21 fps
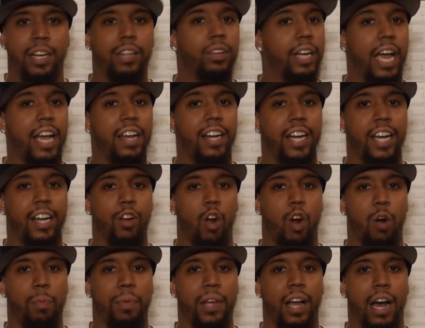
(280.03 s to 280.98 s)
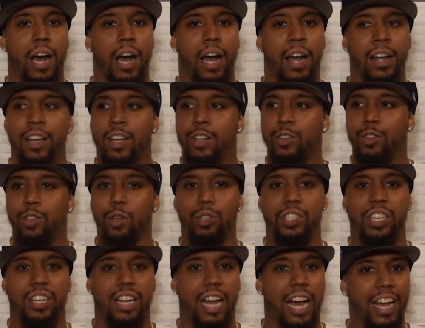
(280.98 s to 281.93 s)
gaining an RBI due
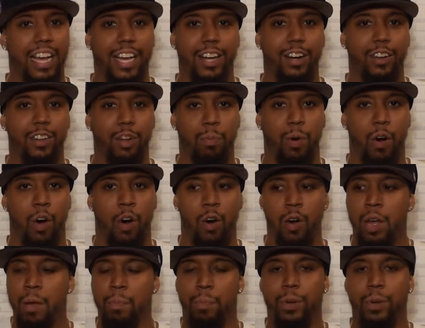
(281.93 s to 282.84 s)
to not hitting the ball,